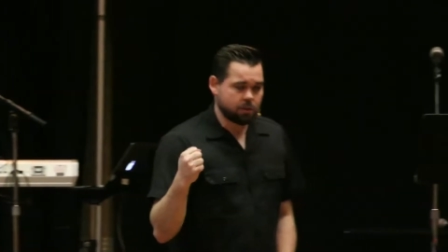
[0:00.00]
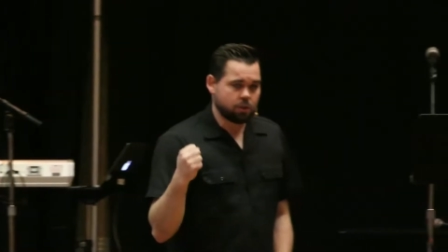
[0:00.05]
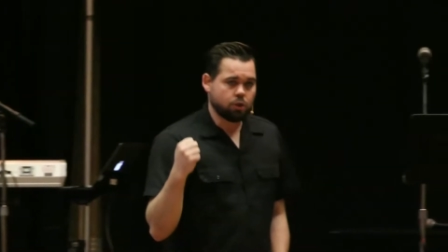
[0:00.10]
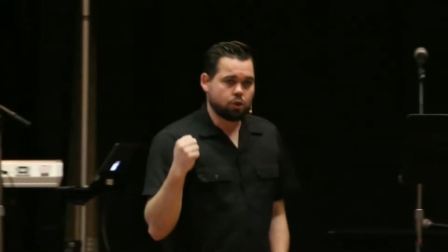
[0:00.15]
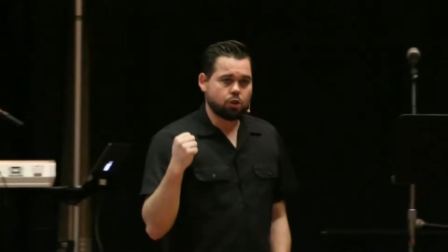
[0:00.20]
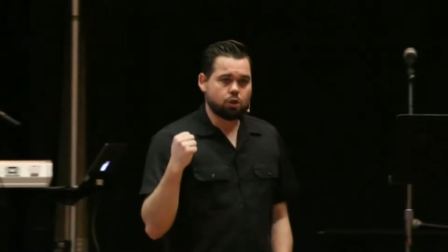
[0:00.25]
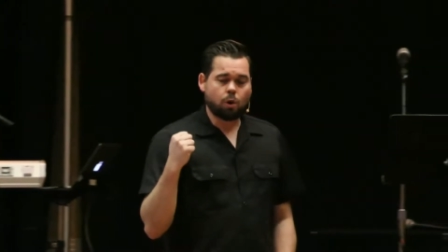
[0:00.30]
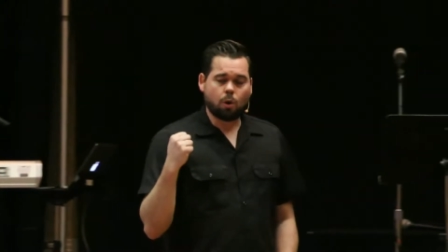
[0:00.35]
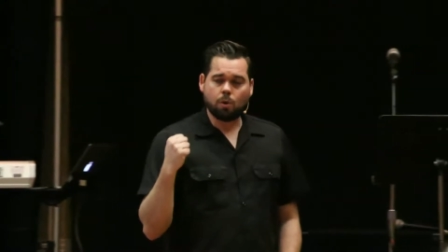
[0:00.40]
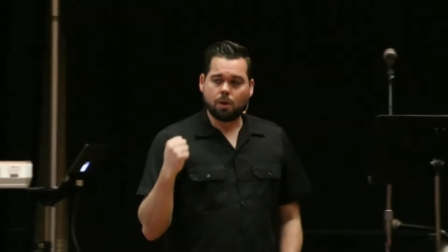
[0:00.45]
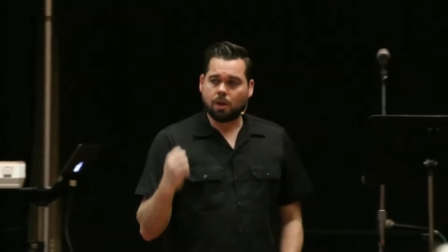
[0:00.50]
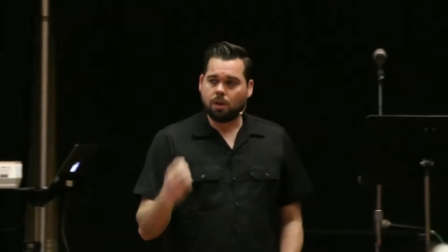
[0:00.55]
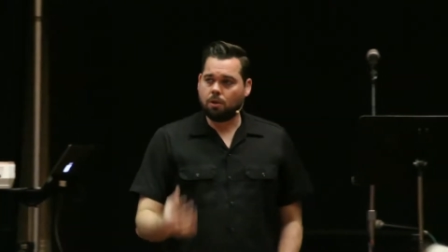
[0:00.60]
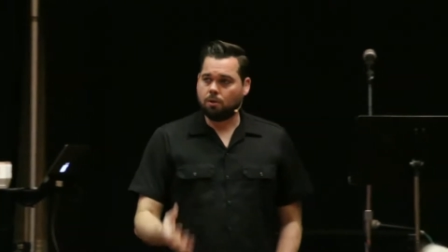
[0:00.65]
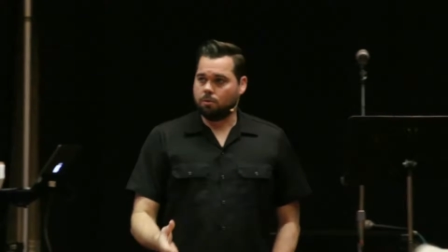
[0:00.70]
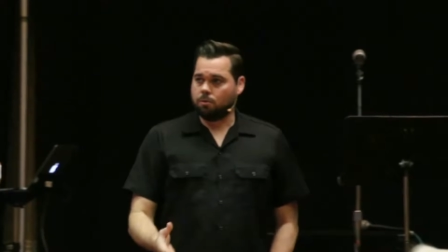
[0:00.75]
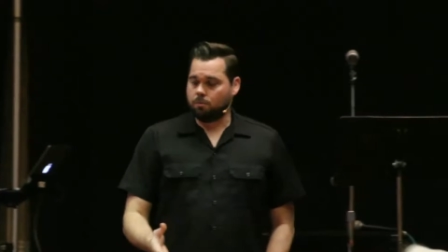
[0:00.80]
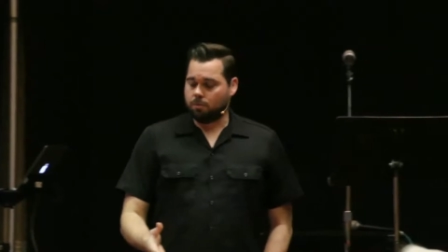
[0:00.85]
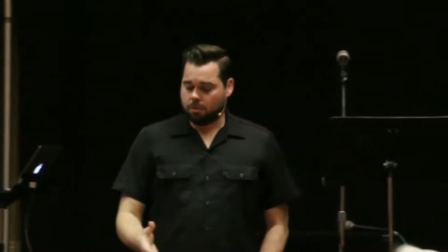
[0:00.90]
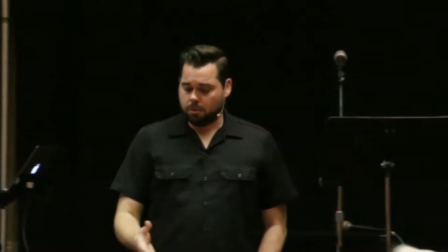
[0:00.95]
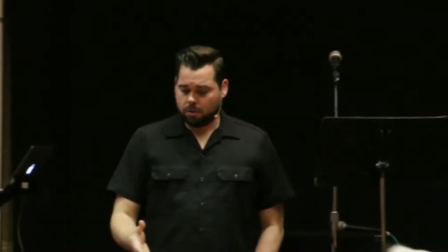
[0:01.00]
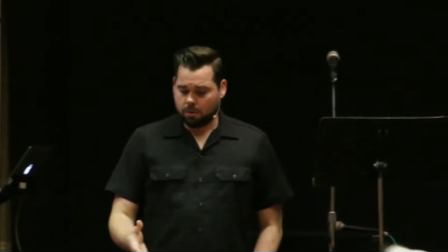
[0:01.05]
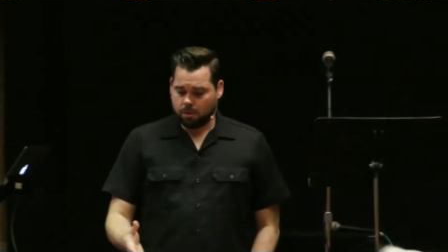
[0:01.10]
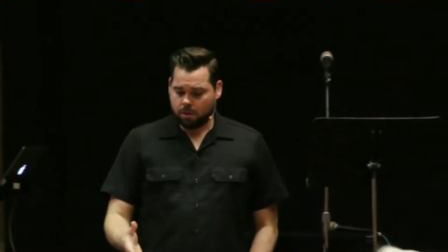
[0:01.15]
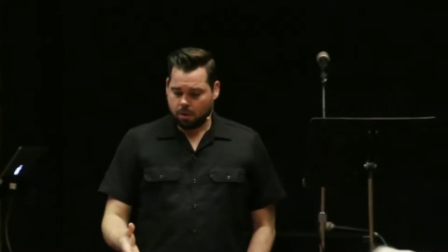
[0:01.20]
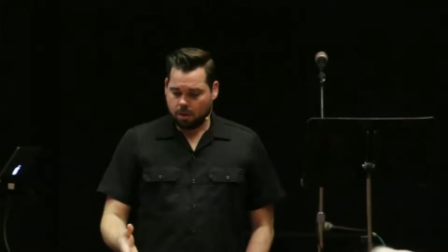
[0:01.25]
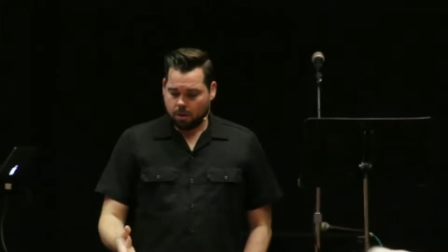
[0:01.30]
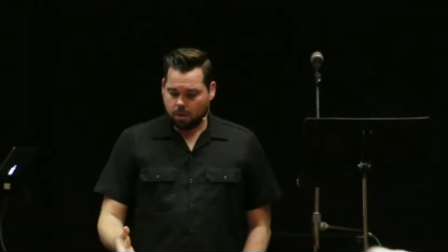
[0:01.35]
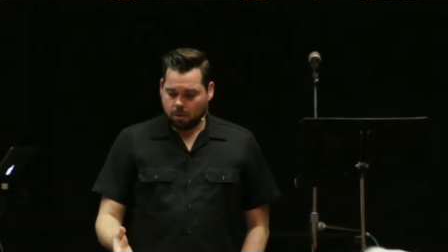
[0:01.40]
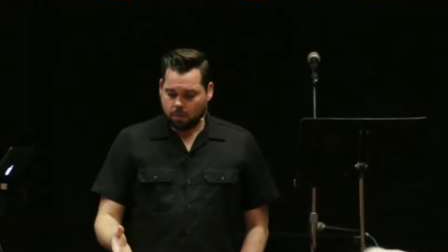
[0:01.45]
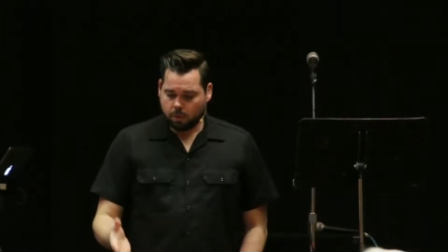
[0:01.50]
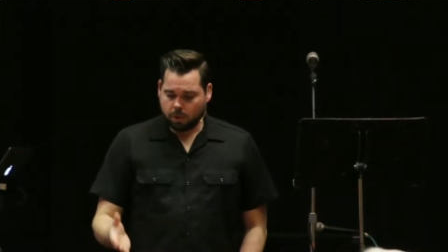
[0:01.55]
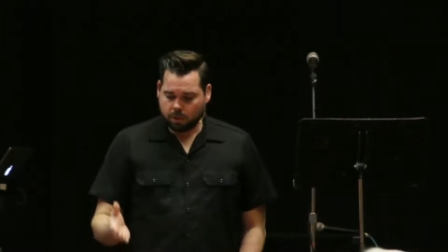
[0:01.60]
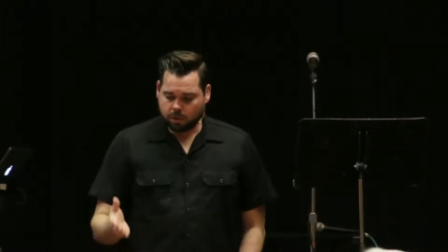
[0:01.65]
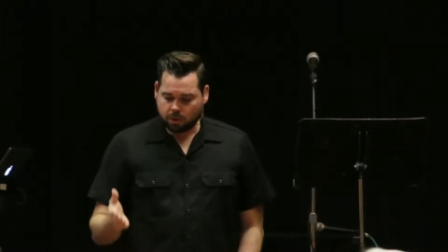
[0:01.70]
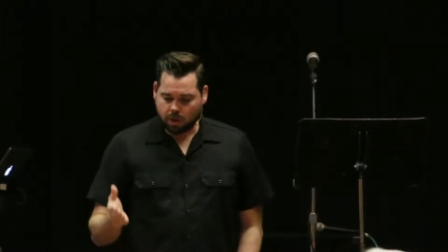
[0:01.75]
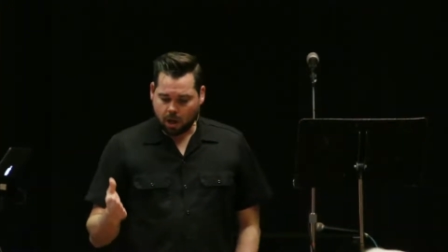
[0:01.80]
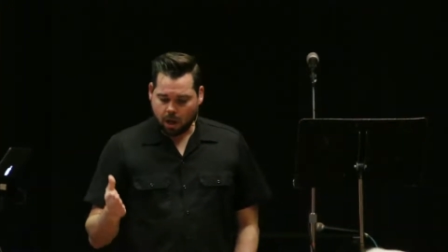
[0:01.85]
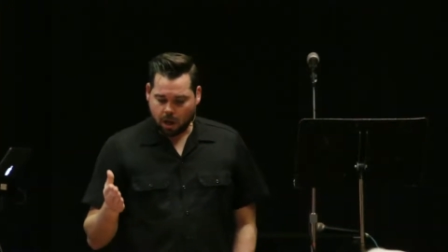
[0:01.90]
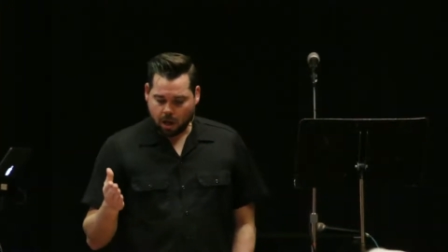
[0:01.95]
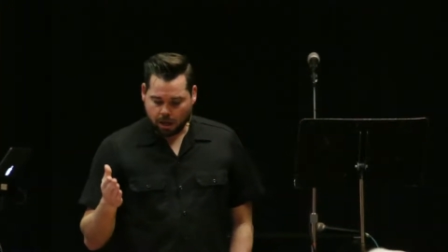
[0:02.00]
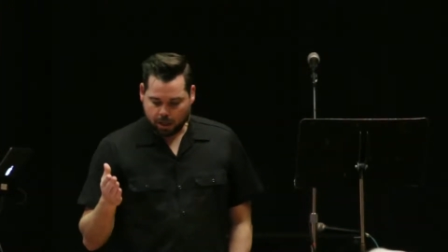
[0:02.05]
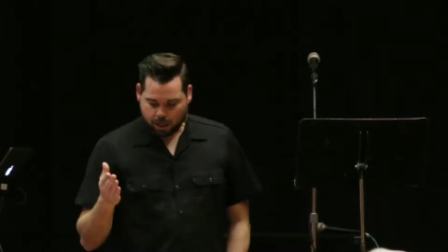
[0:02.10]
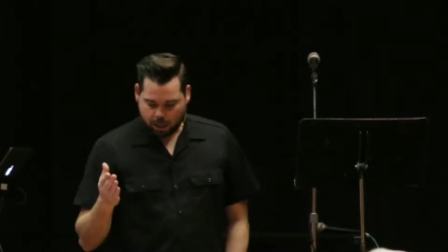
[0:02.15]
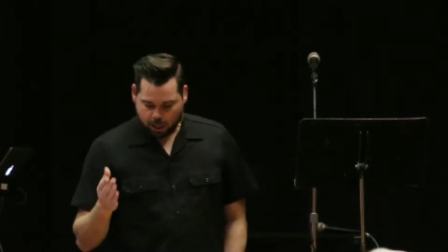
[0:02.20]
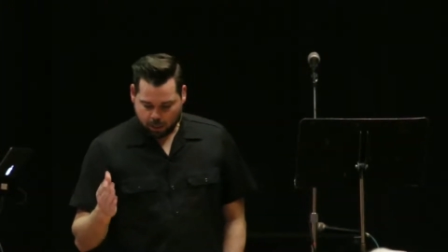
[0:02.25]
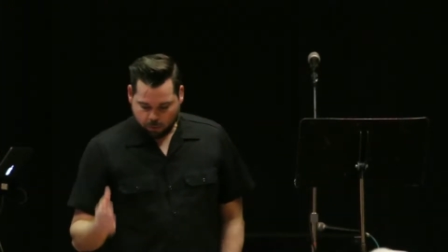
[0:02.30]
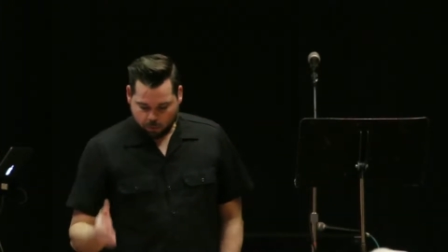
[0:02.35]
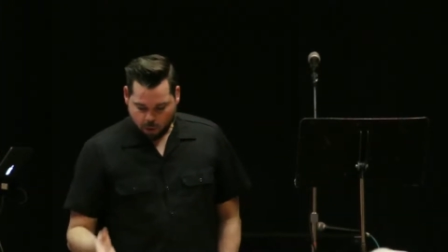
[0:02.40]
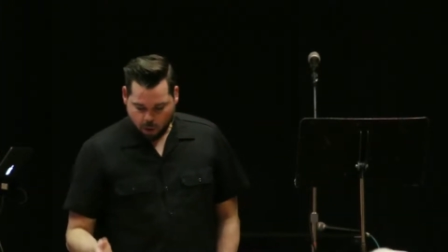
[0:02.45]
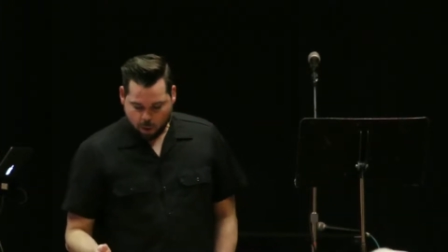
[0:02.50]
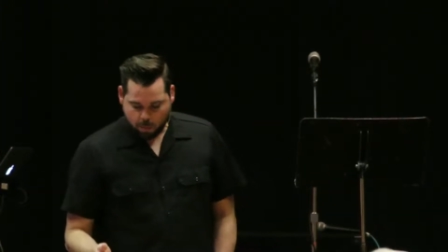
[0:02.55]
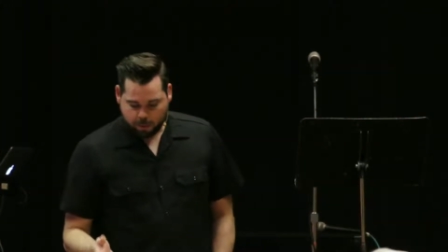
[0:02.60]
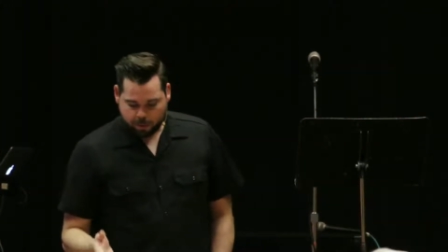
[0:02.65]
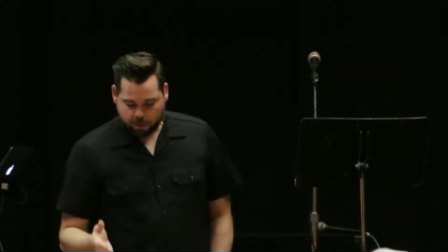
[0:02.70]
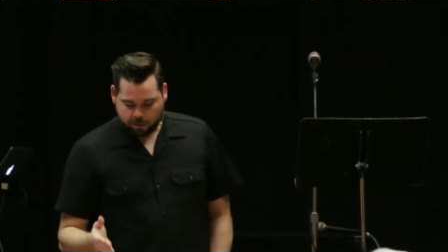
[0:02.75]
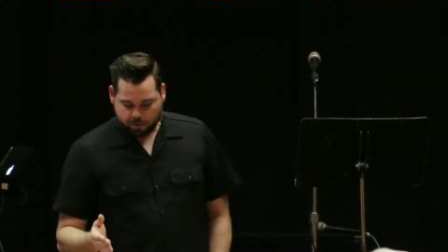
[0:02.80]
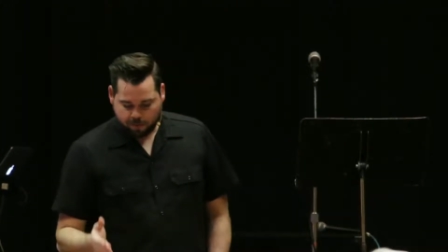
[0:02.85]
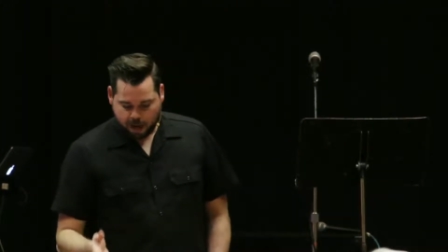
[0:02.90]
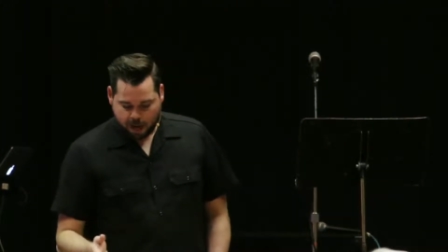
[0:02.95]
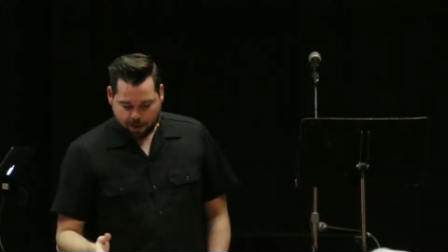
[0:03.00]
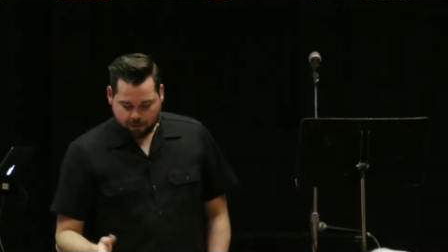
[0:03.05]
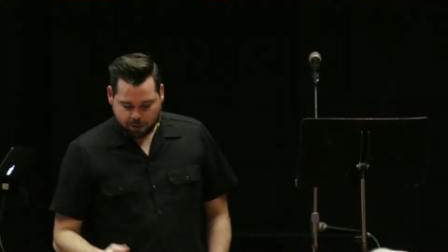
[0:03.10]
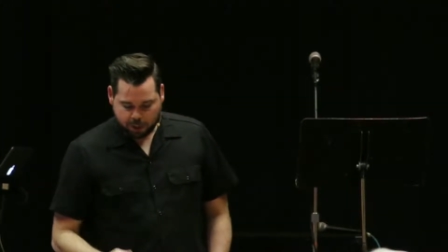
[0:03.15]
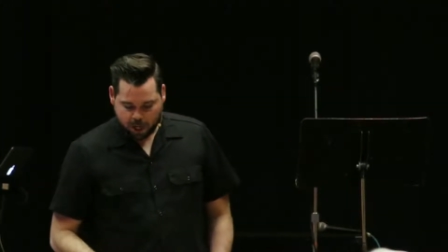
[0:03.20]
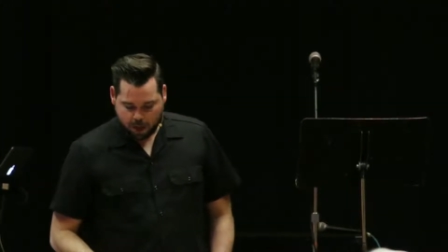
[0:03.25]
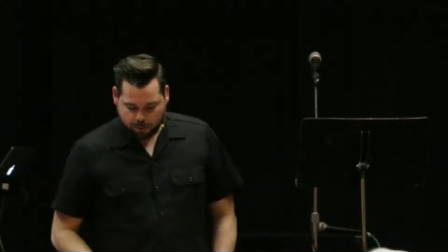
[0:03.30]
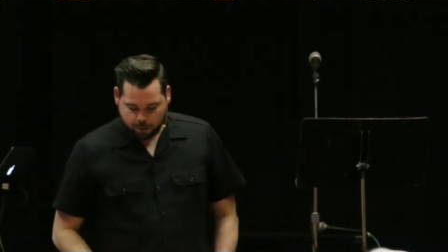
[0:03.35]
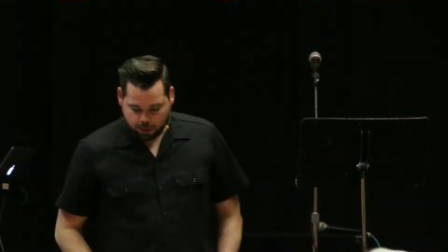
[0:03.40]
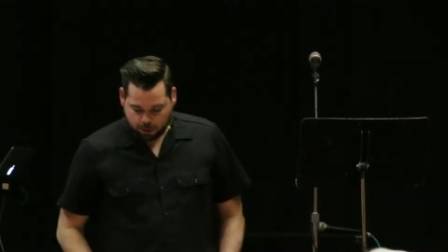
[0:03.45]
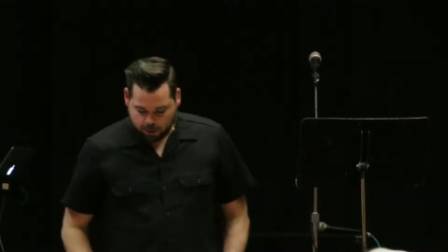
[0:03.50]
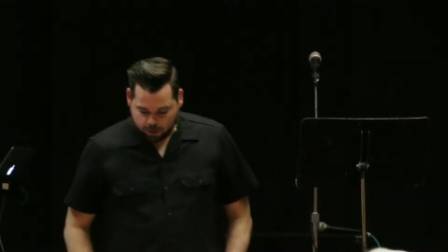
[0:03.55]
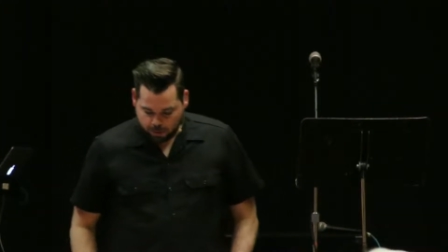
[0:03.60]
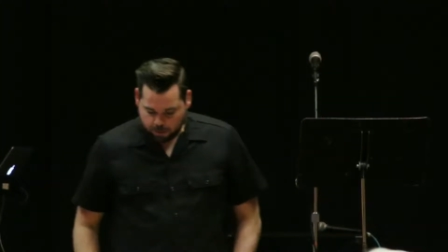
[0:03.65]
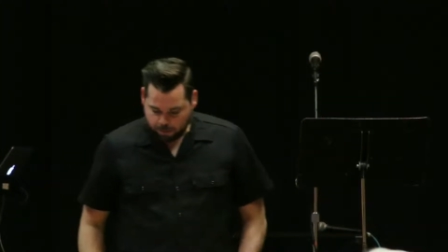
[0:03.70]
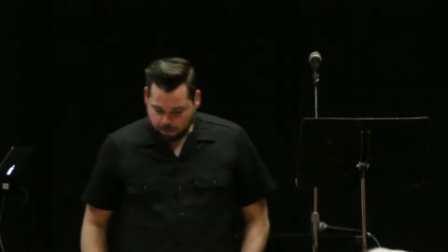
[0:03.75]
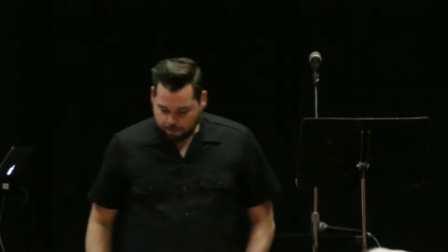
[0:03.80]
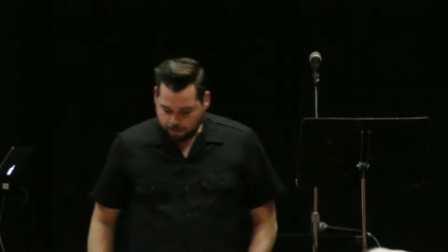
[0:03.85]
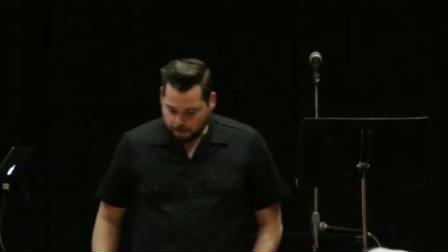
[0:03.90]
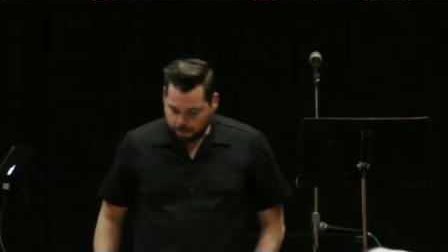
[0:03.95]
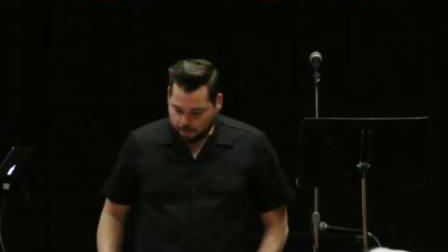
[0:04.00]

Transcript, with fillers: this is so huge. We saw in Romans 5, chapter 2